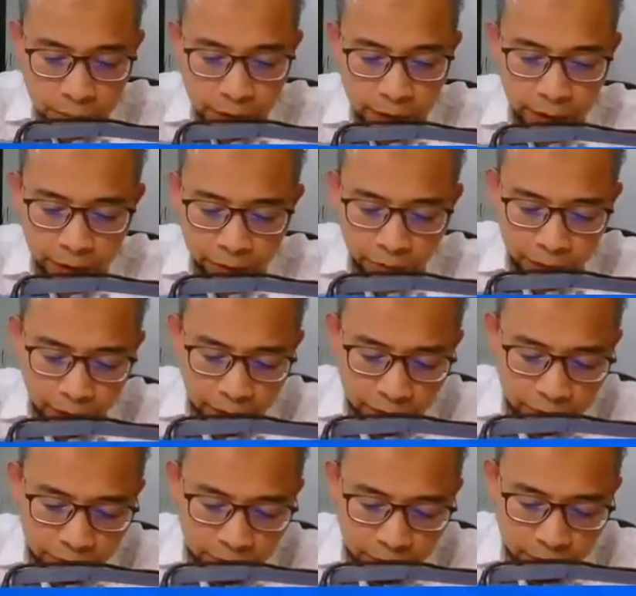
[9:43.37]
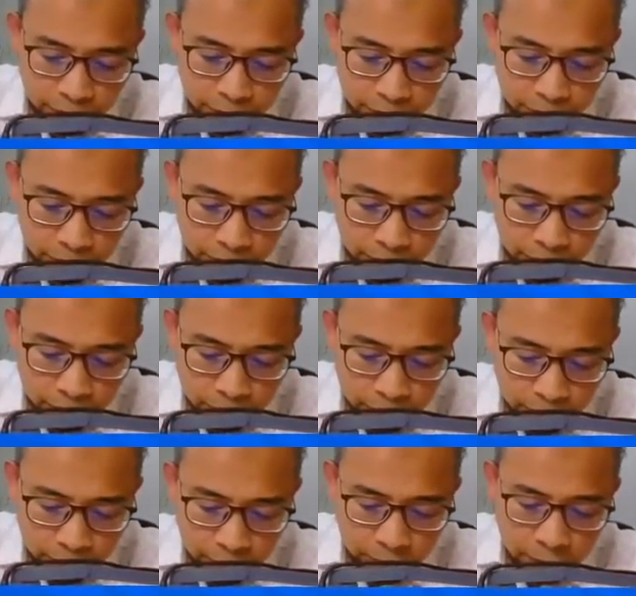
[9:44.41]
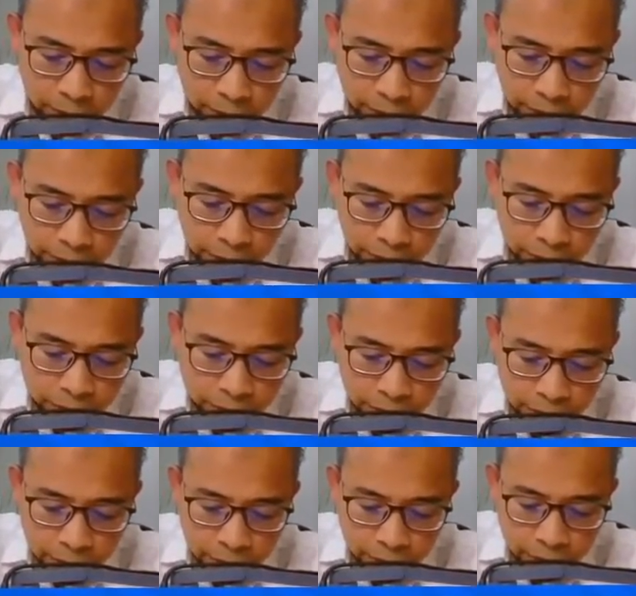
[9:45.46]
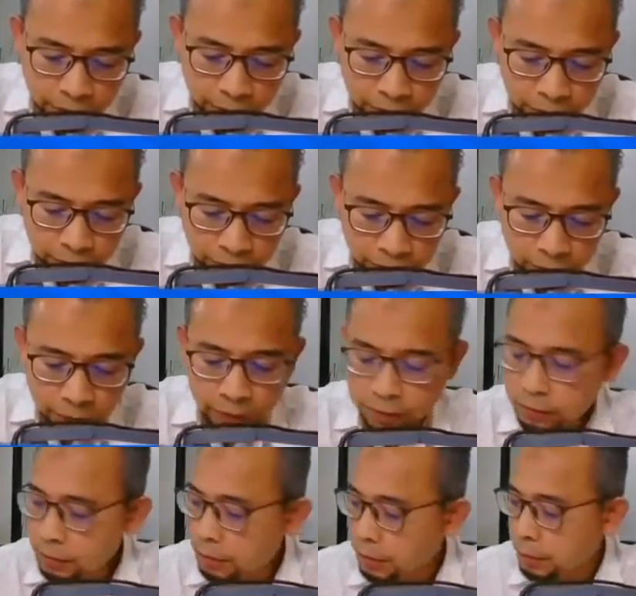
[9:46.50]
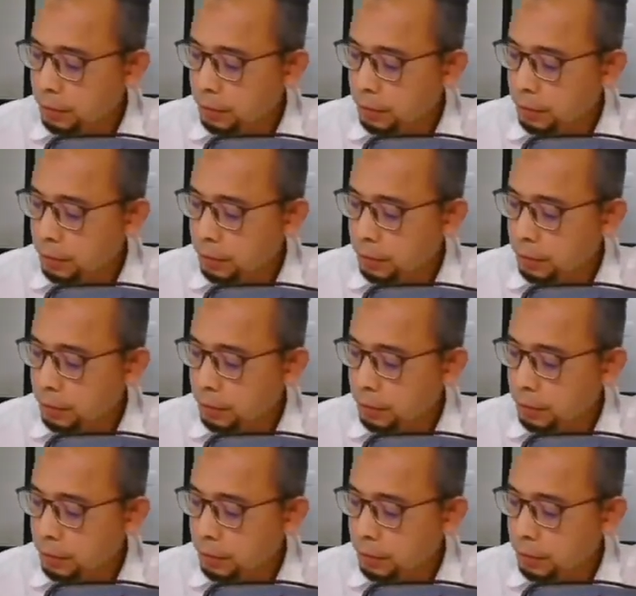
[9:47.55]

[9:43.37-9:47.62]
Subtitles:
Then we have the hydrostatic force.